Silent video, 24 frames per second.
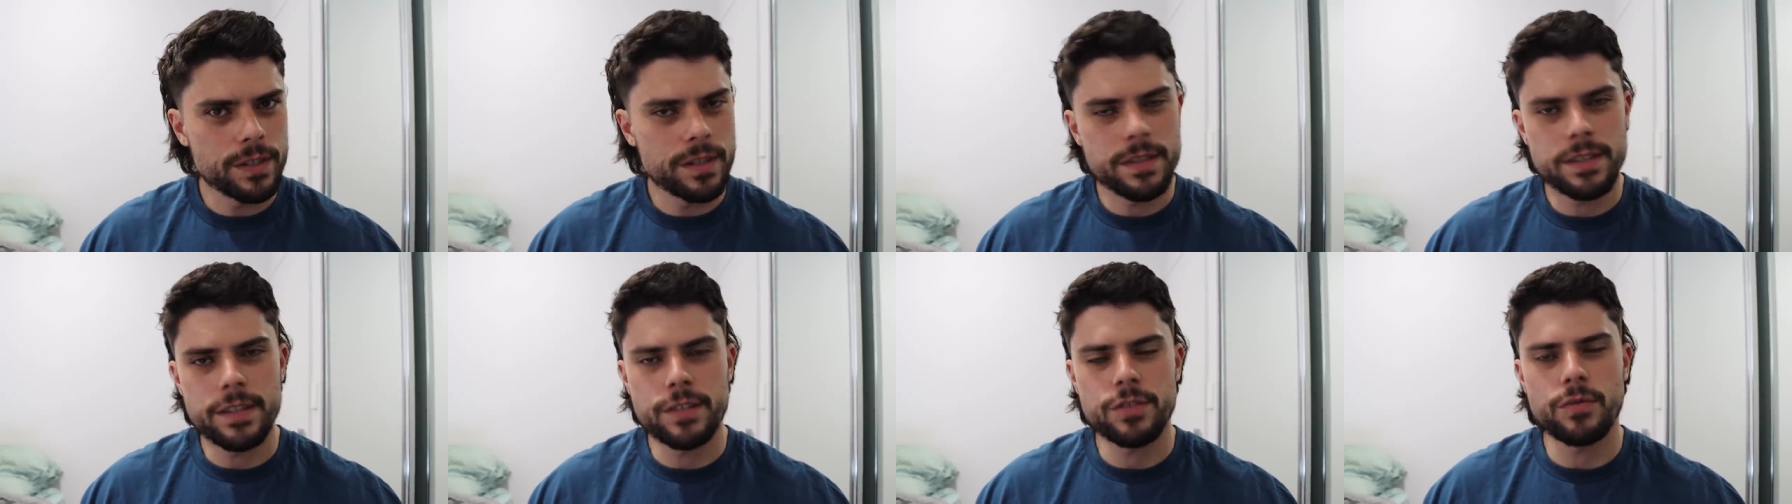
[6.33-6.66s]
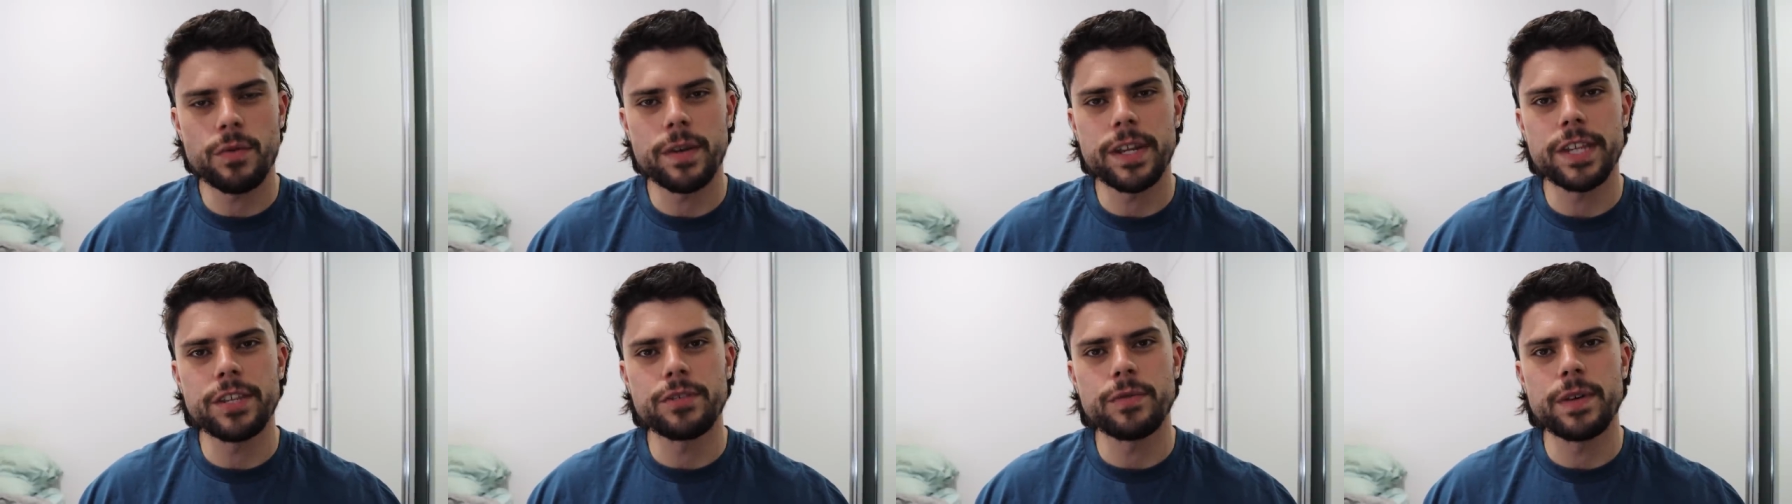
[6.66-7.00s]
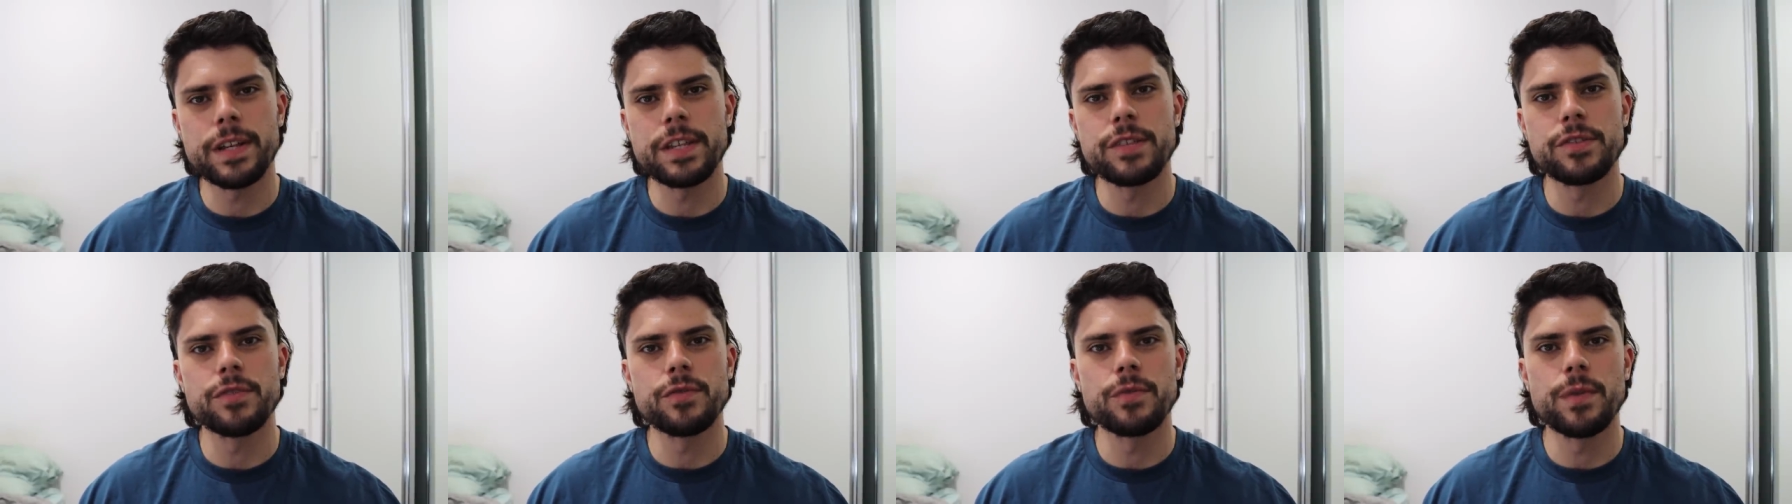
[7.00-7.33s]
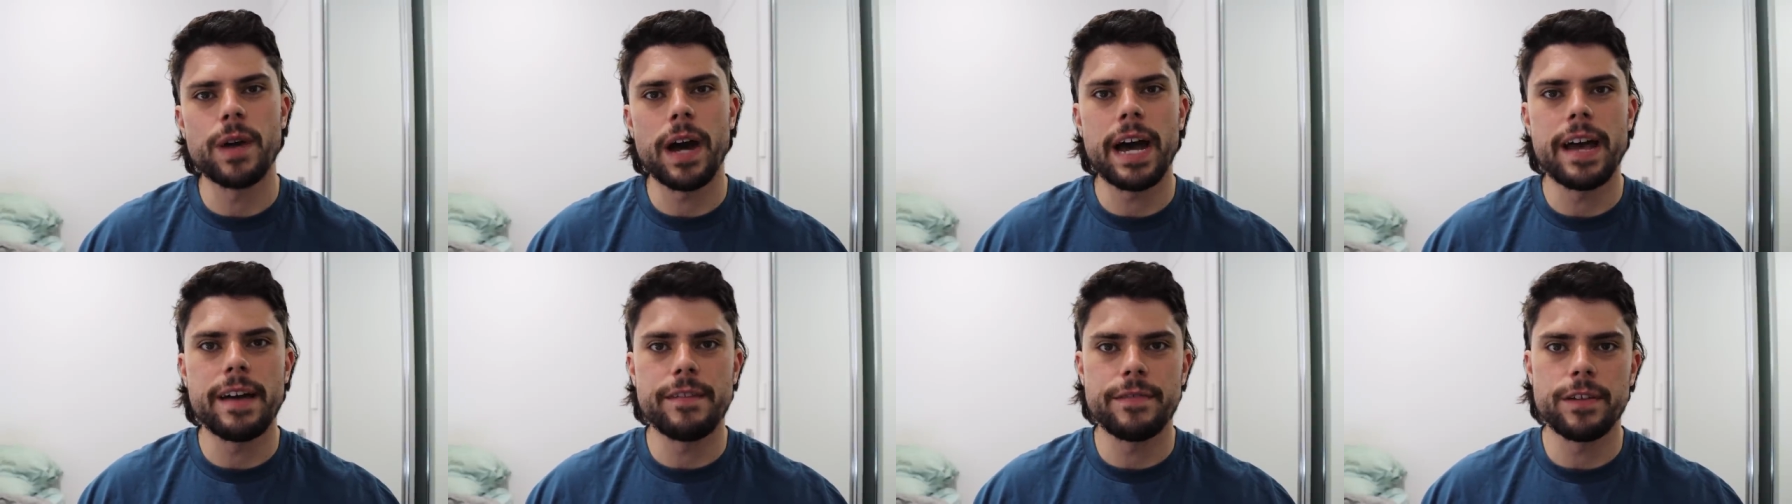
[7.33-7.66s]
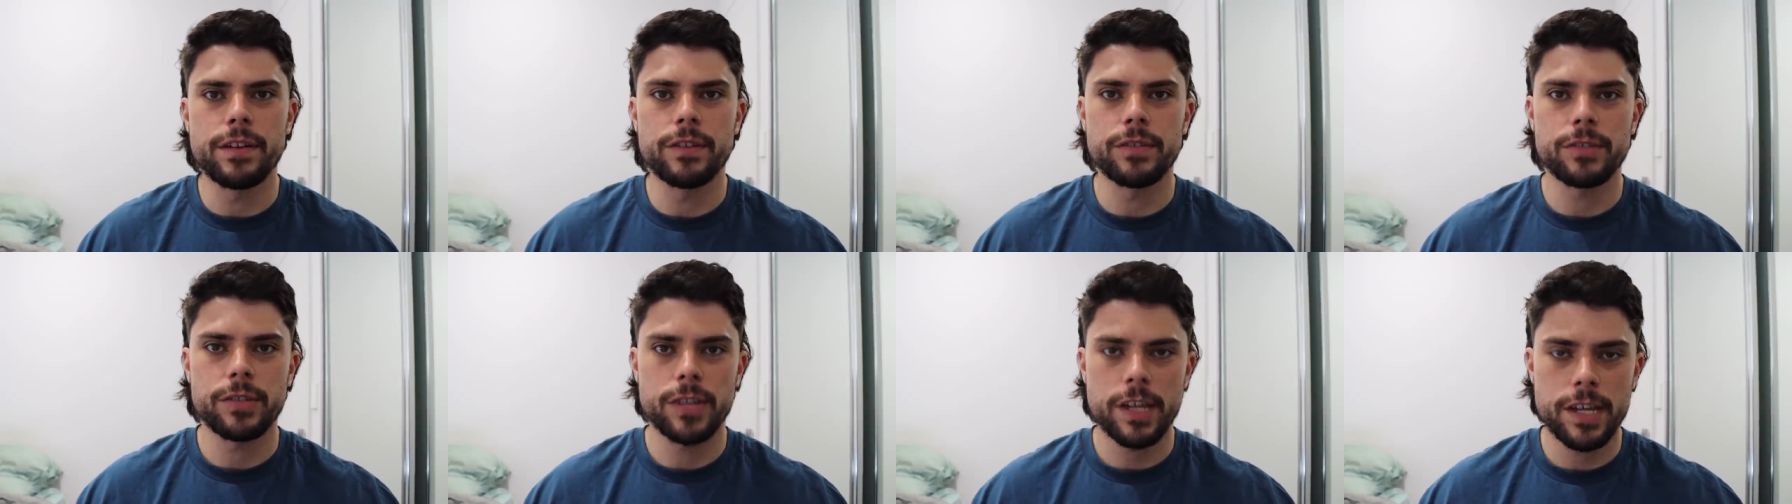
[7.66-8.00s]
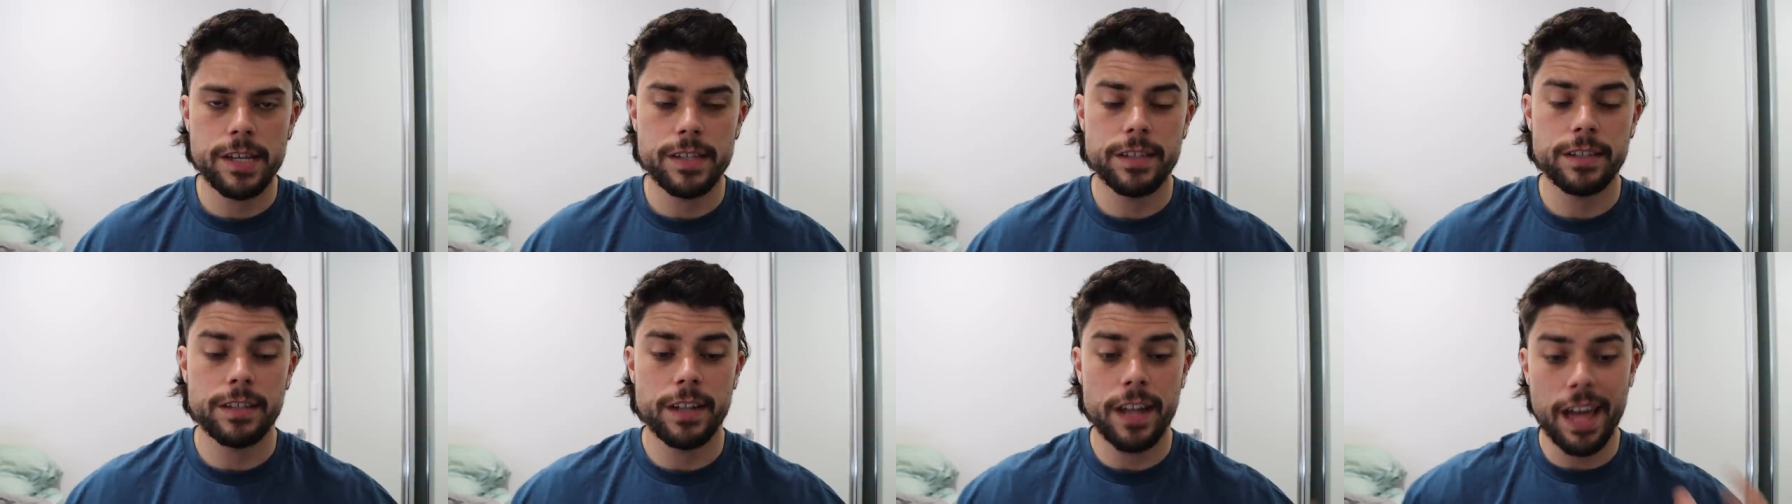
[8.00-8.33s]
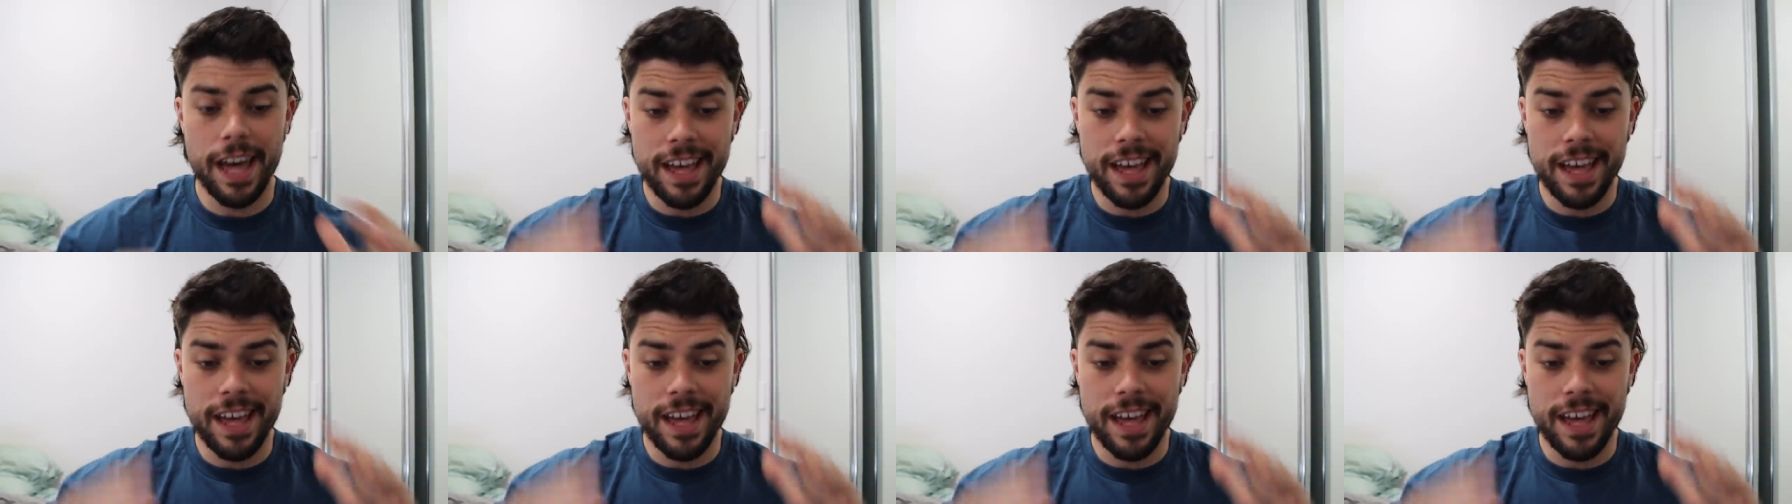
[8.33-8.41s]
the 2022 AFL season.